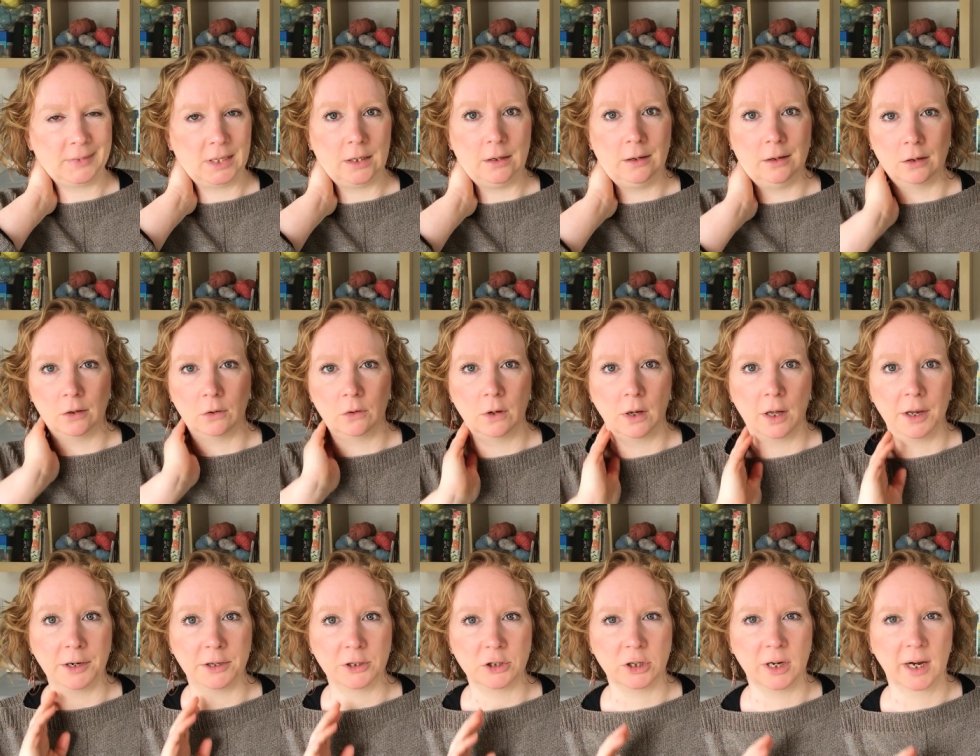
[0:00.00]
you know,
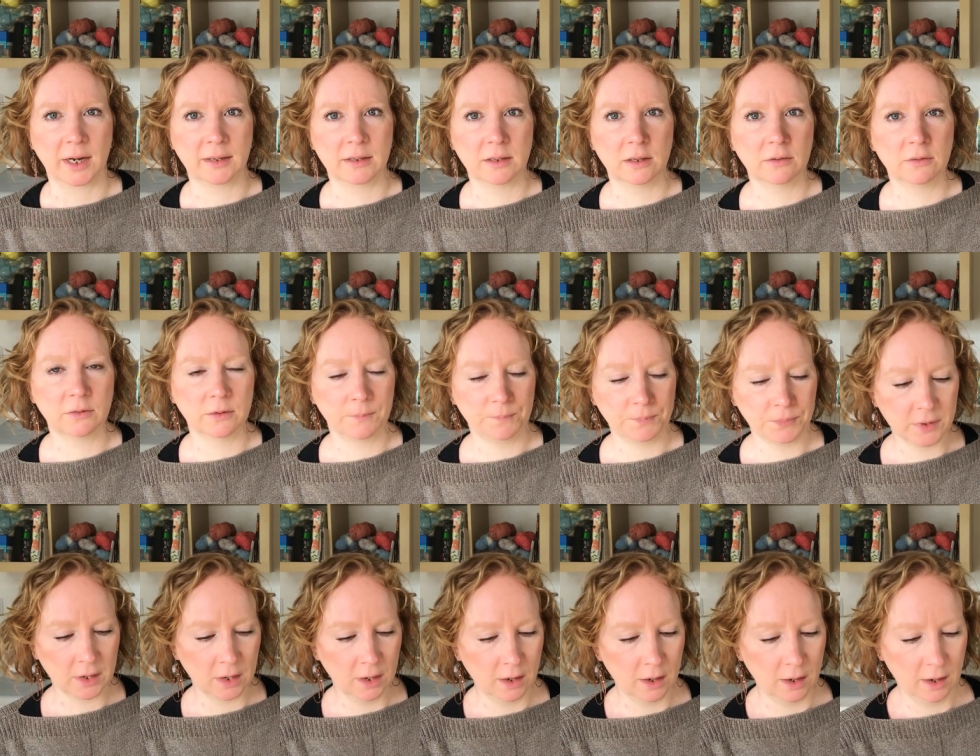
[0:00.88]
unattractive.
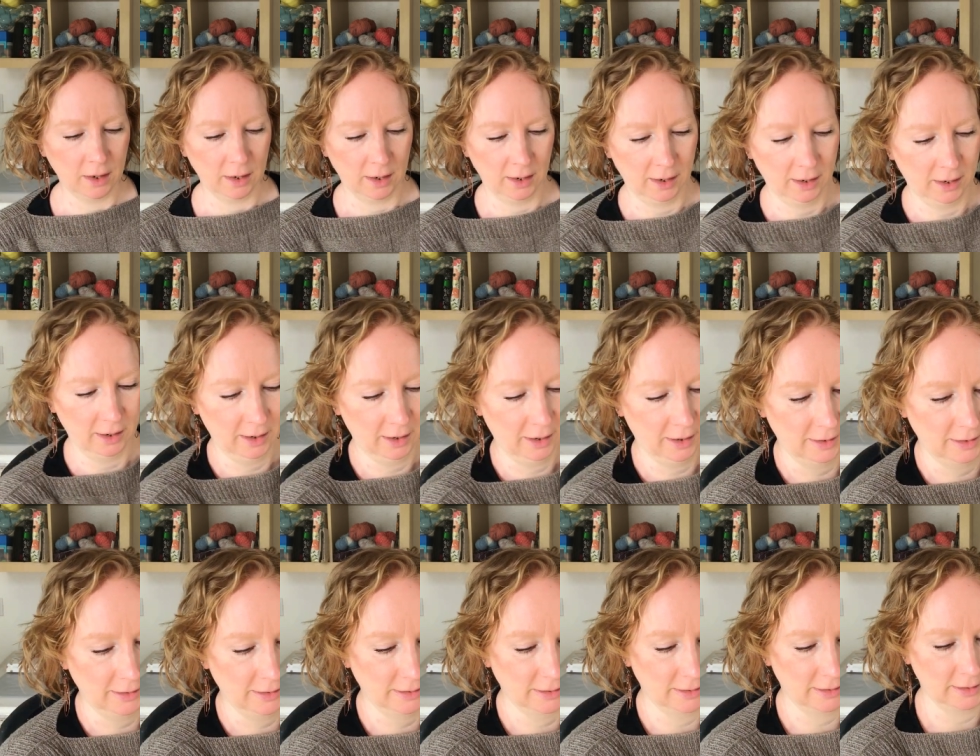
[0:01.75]

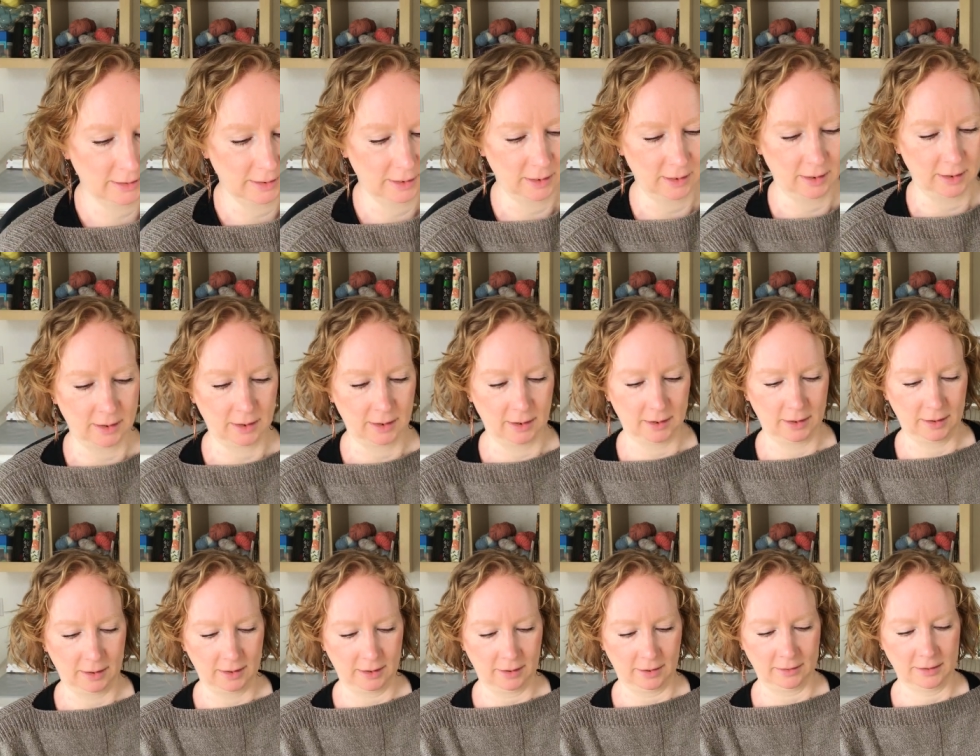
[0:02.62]
And uh,